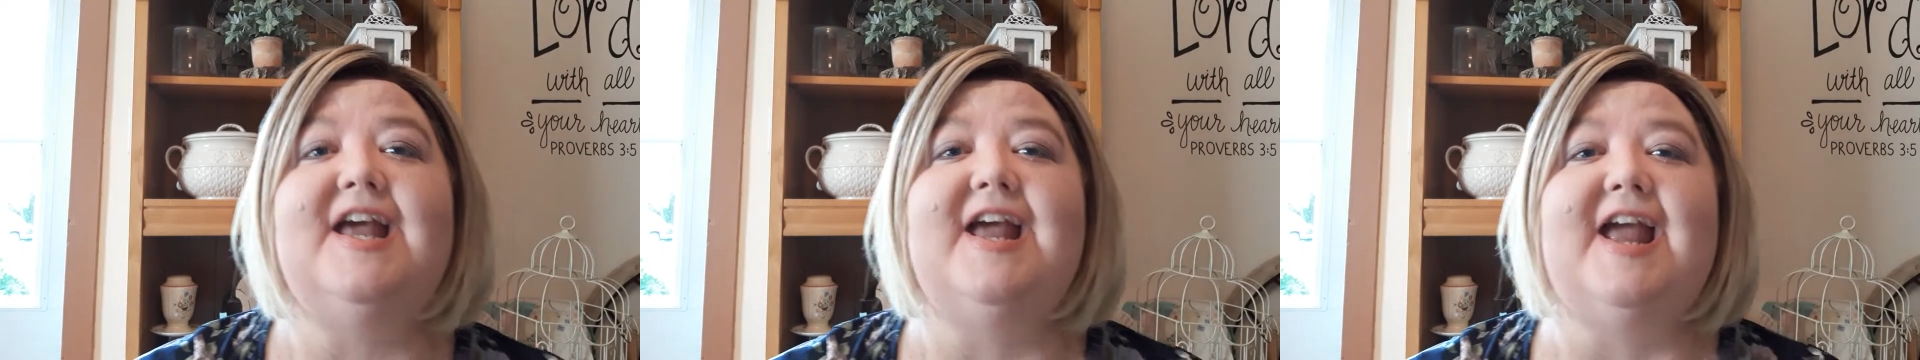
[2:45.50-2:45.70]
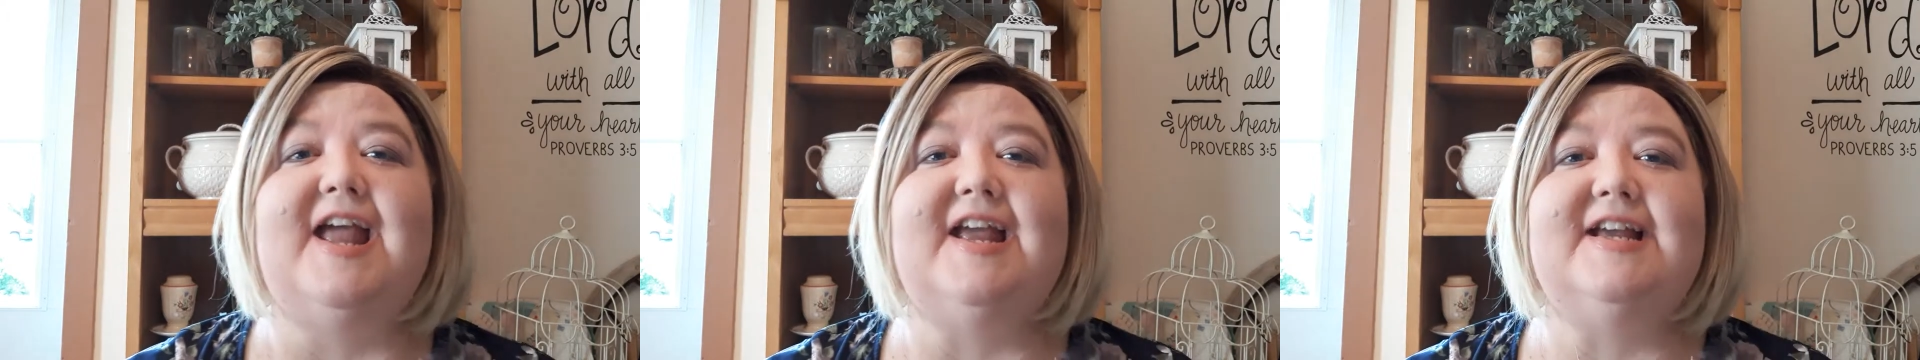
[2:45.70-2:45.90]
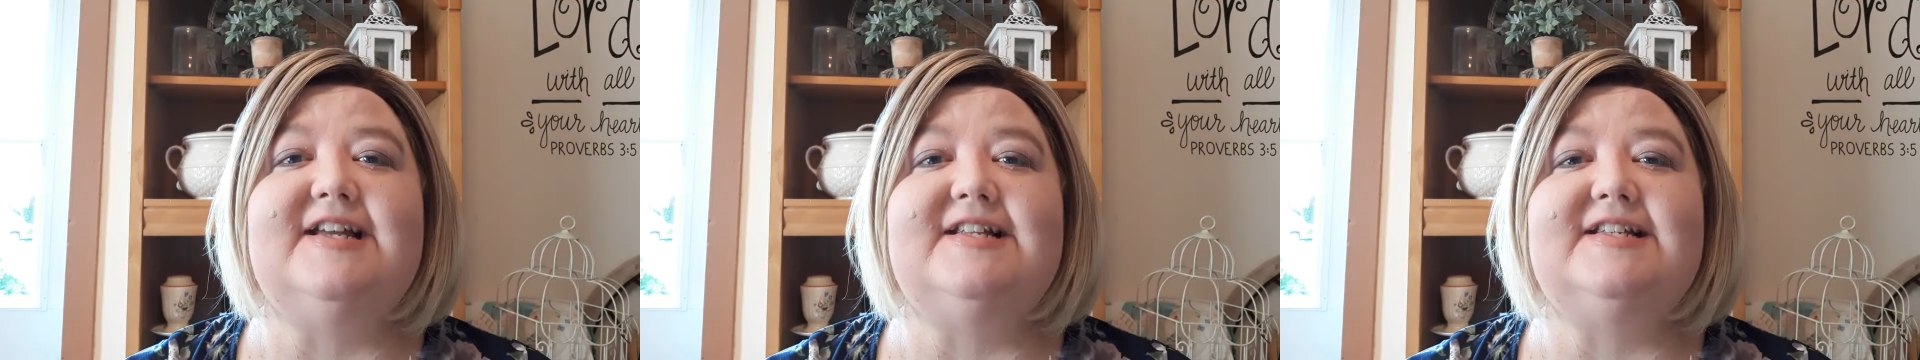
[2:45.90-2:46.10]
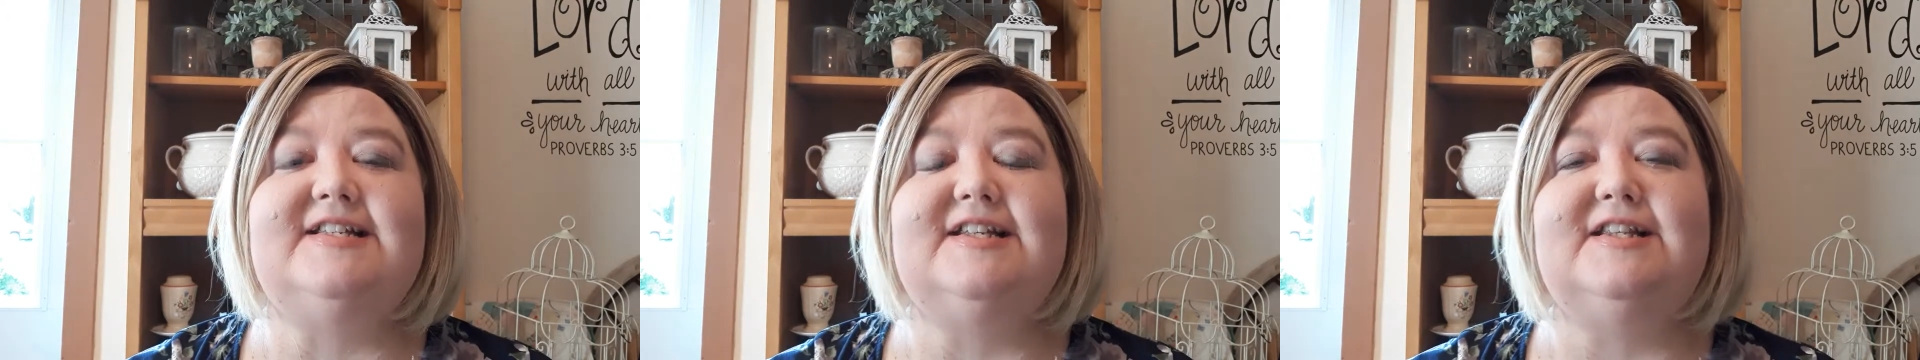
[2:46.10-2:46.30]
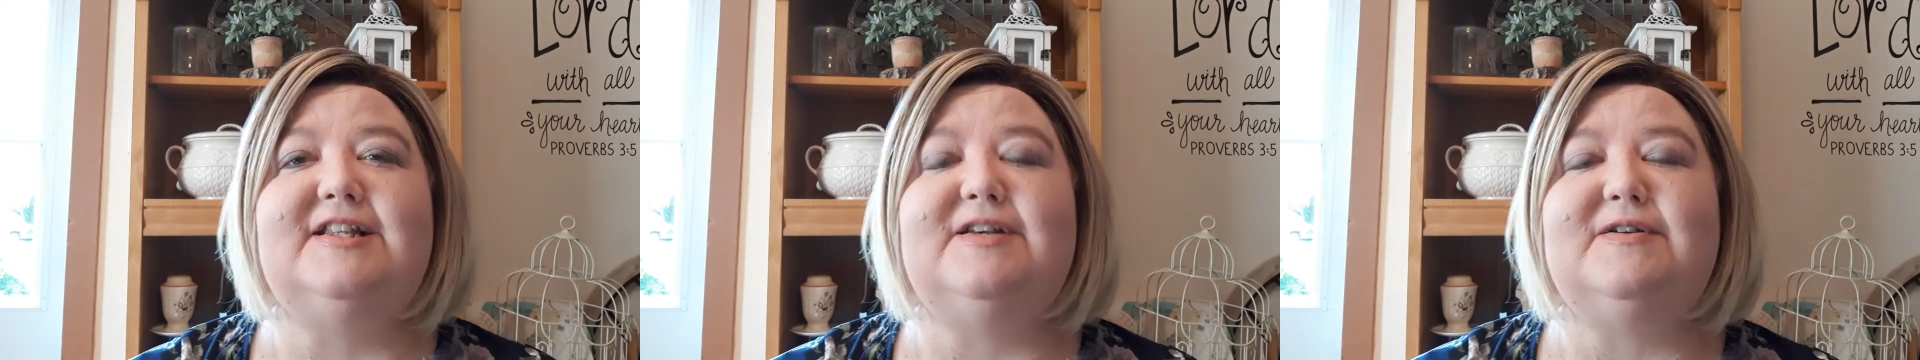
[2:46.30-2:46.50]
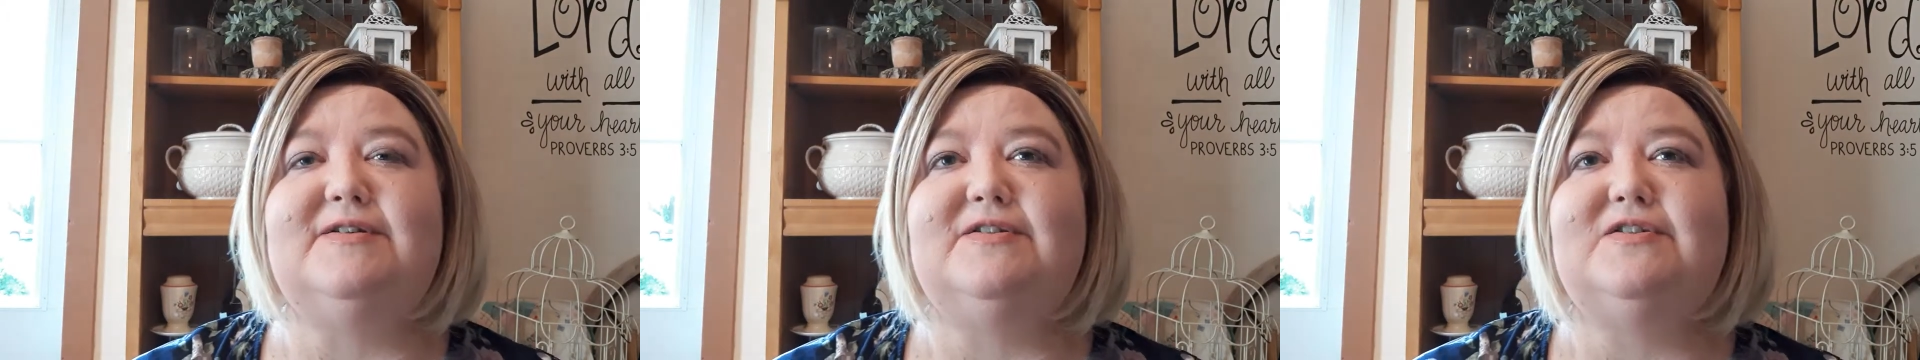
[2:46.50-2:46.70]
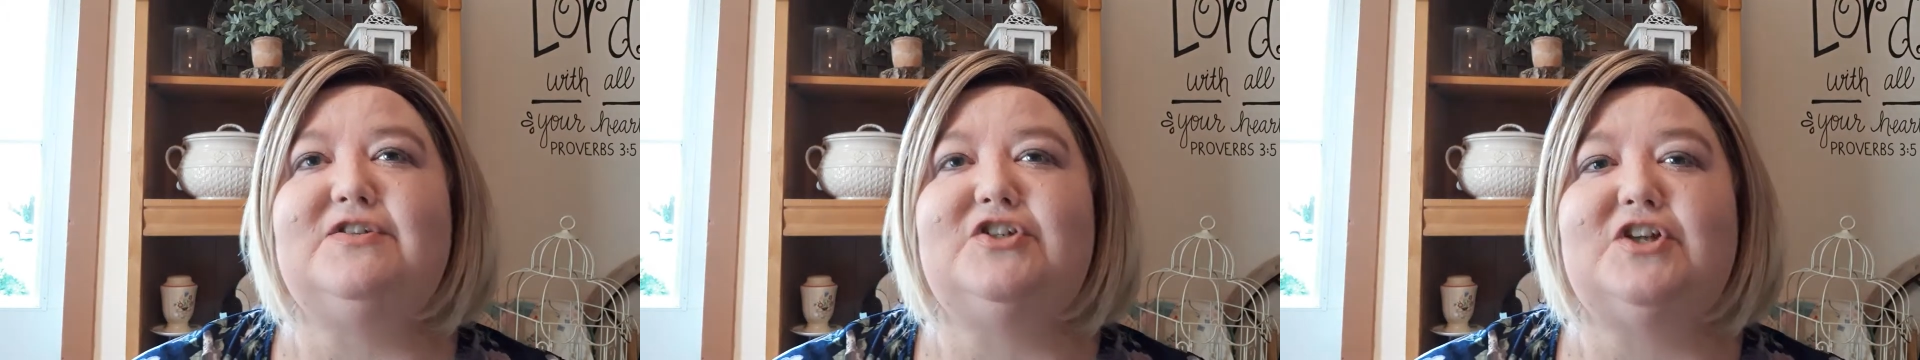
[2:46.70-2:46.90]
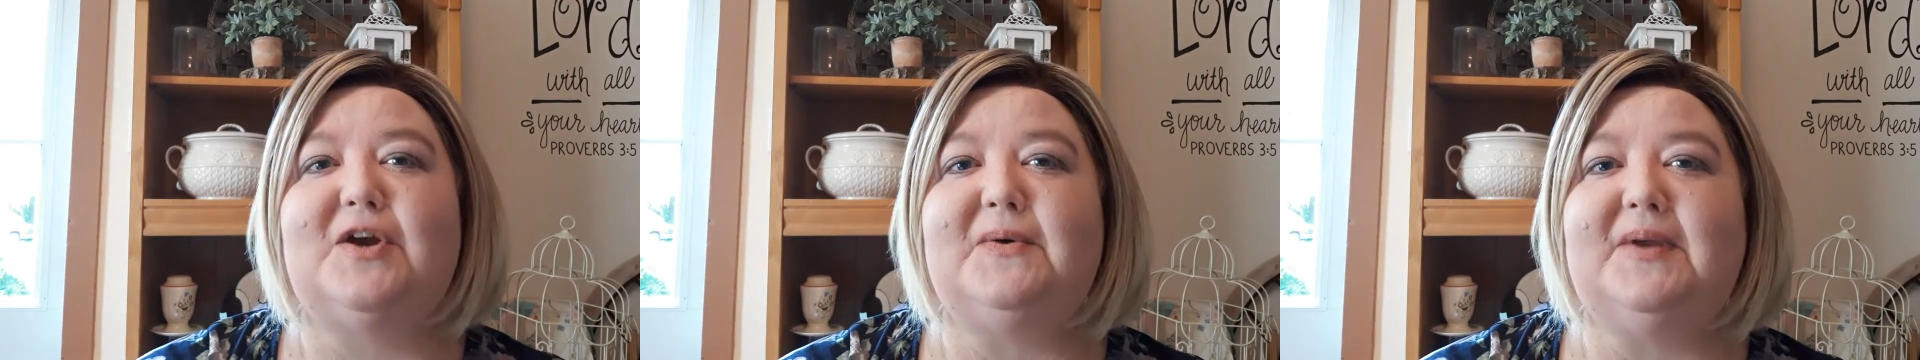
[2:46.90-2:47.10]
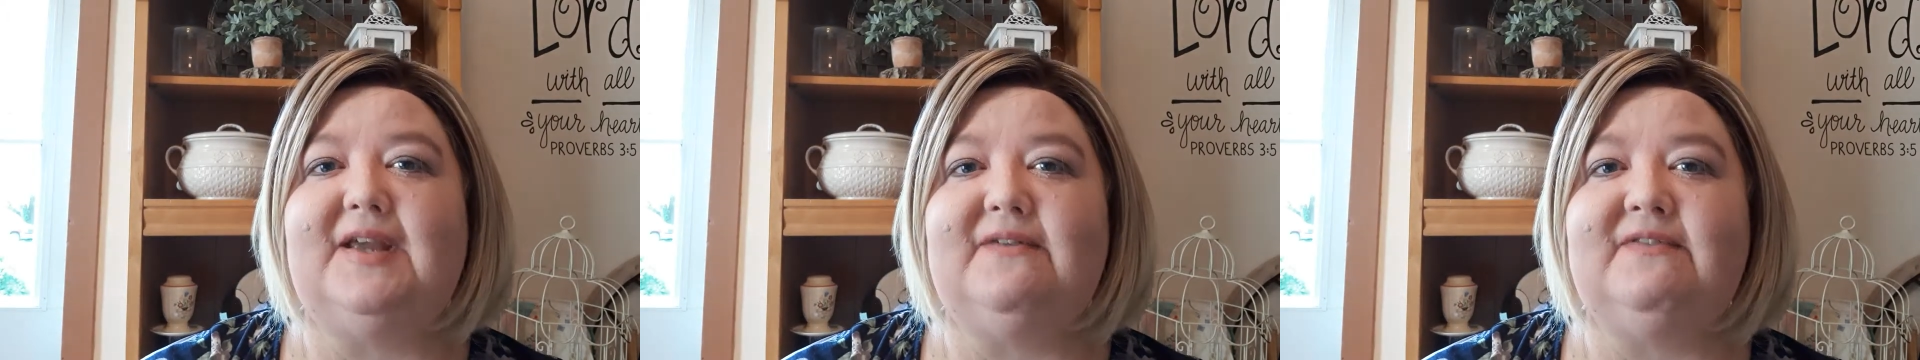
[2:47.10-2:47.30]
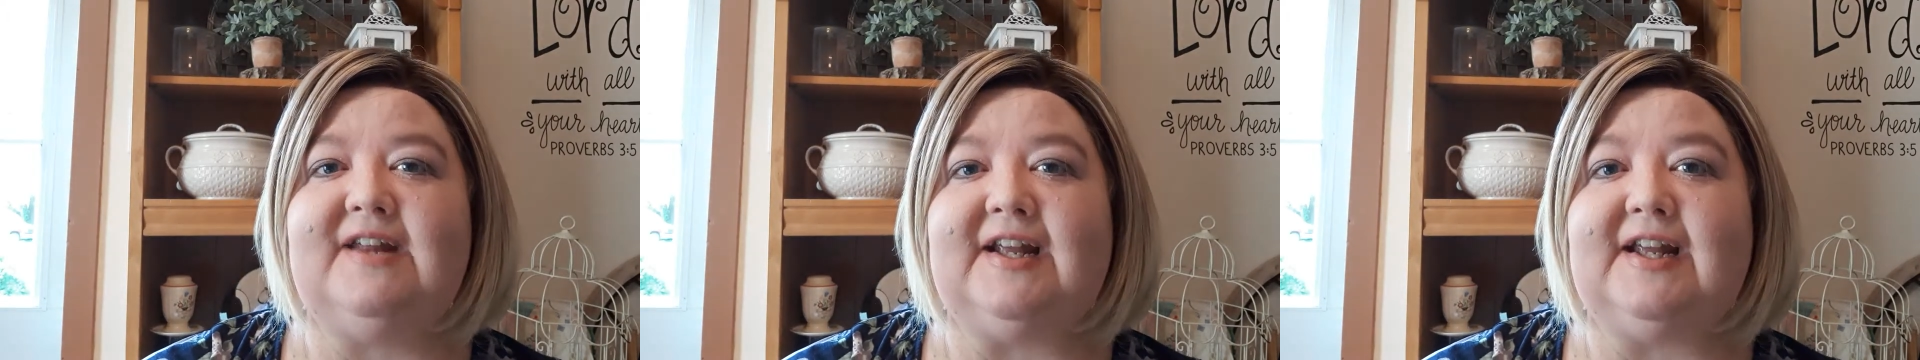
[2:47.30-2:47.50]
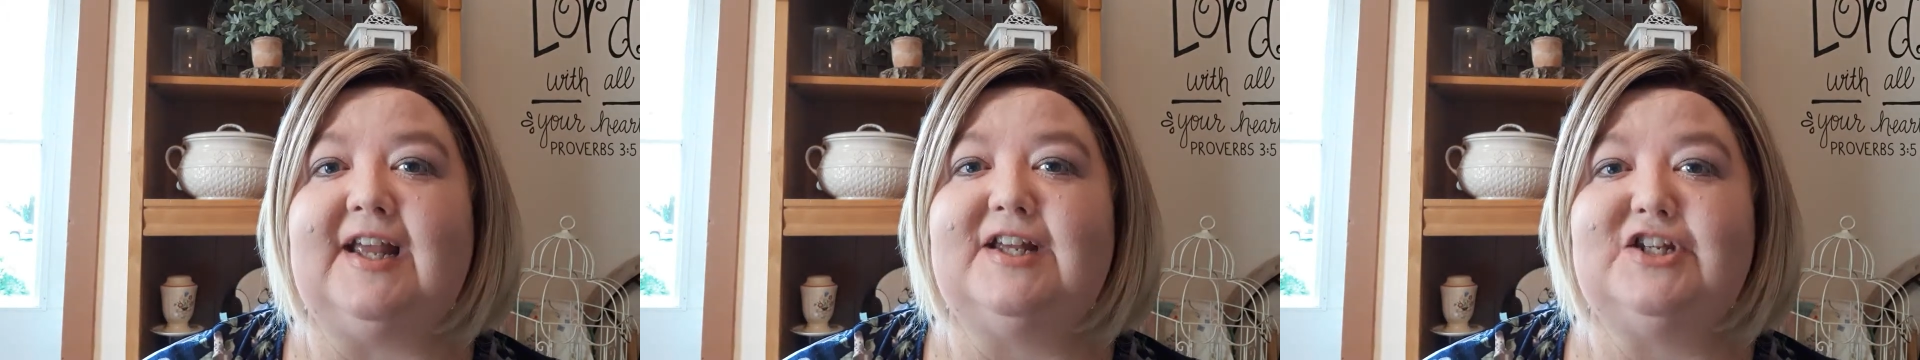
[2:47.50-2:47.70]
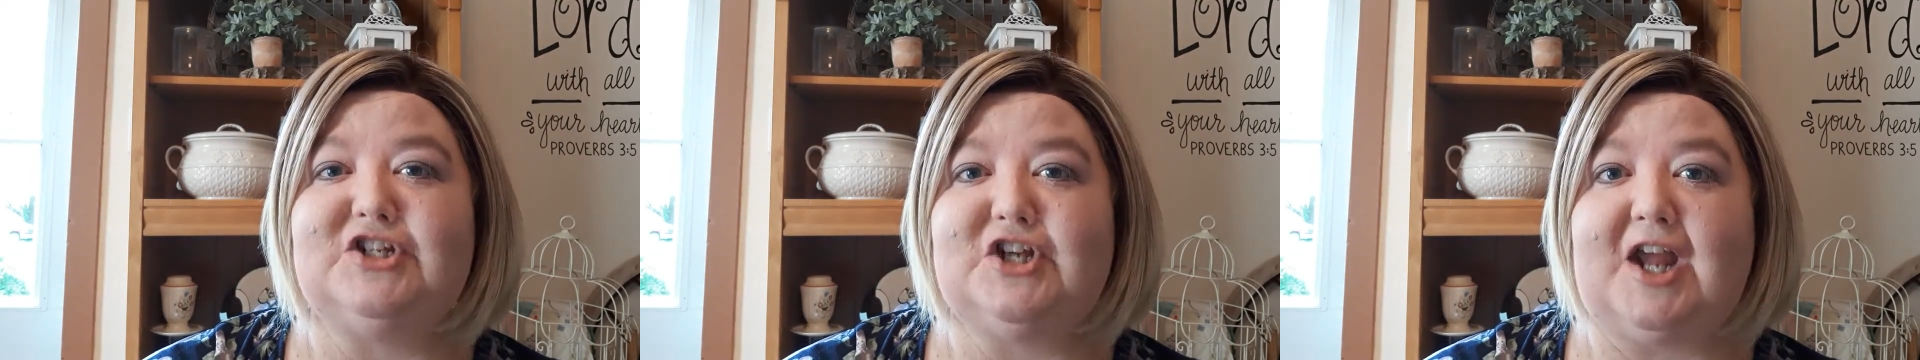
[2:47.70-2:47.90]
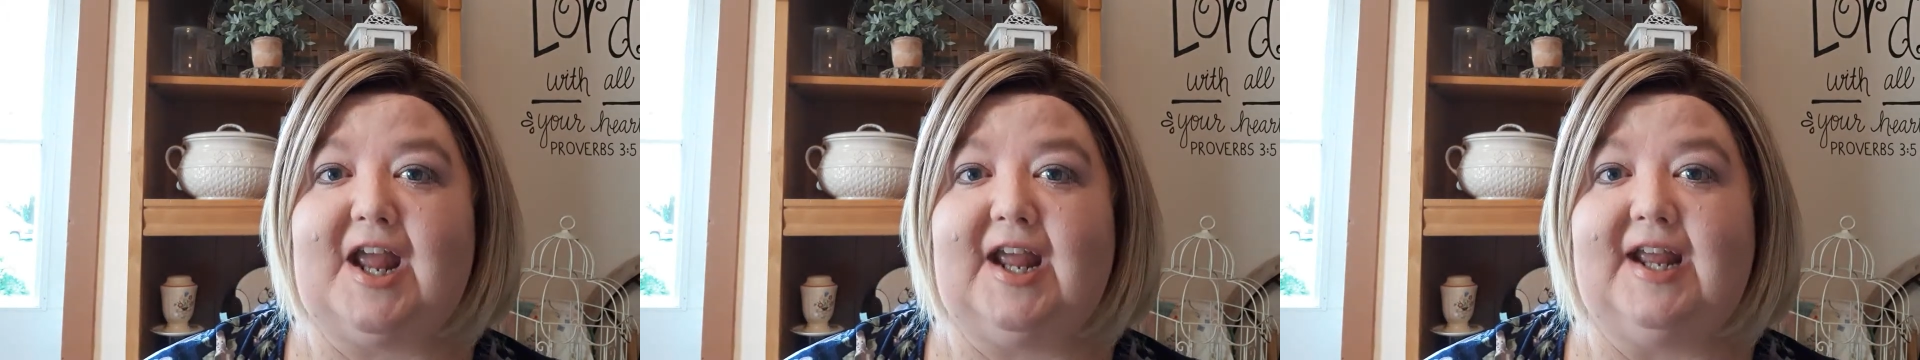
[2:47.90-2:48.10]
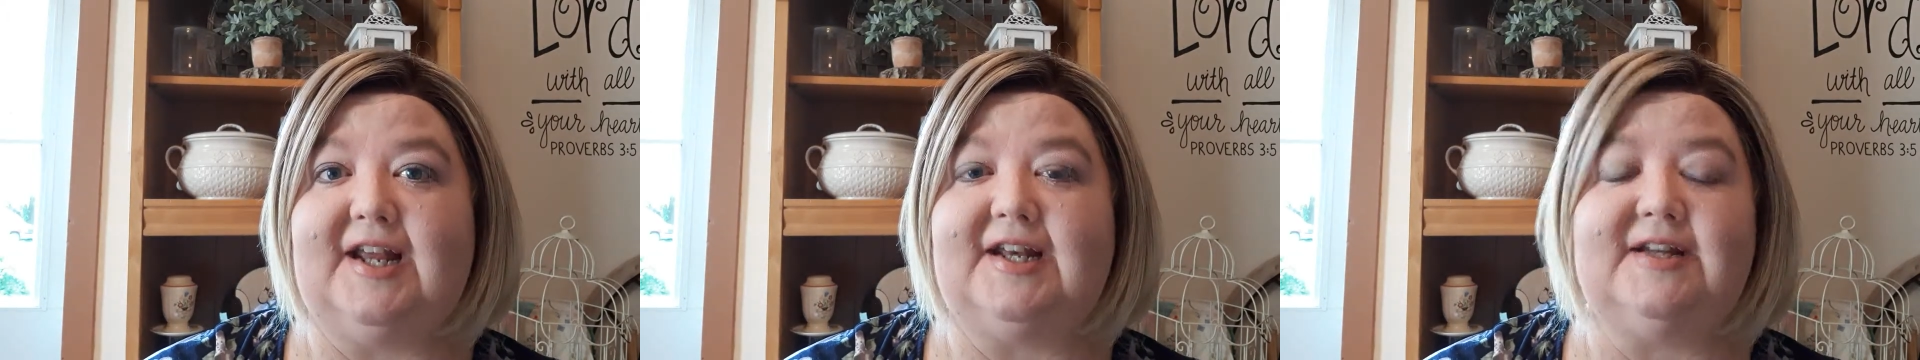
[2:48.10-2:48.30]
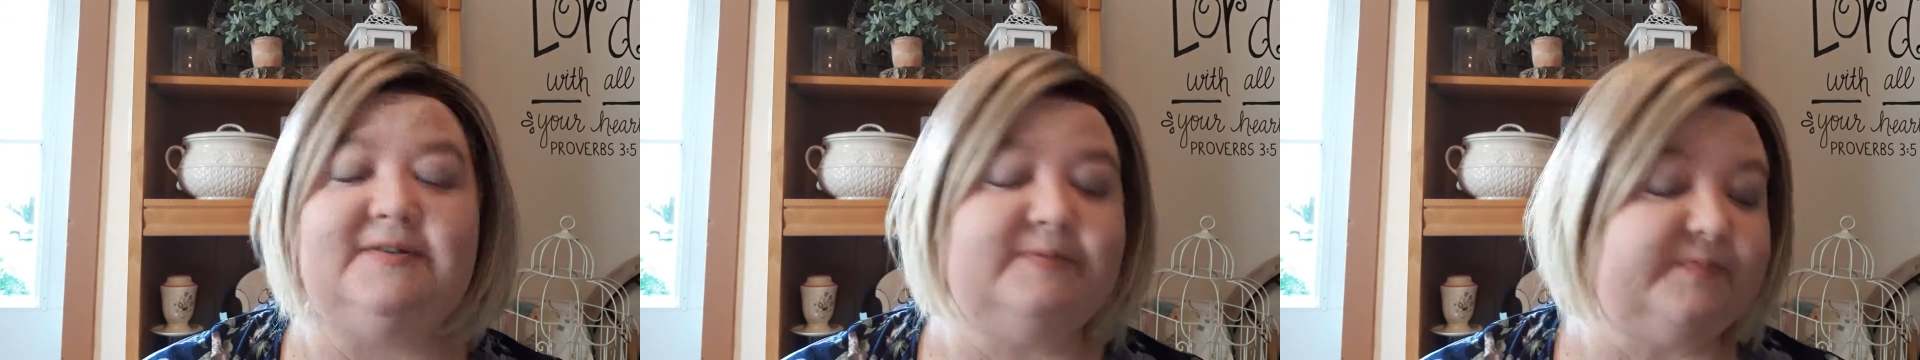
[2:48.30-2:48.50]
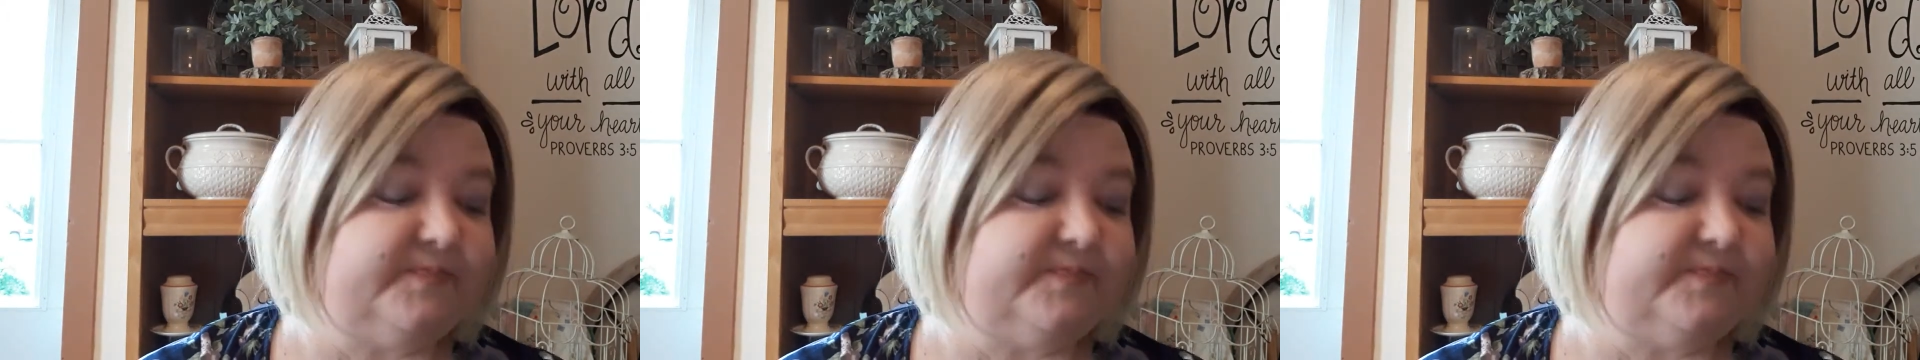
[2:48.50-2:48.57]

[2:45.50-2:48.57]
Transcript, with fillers: and the show Evening Shade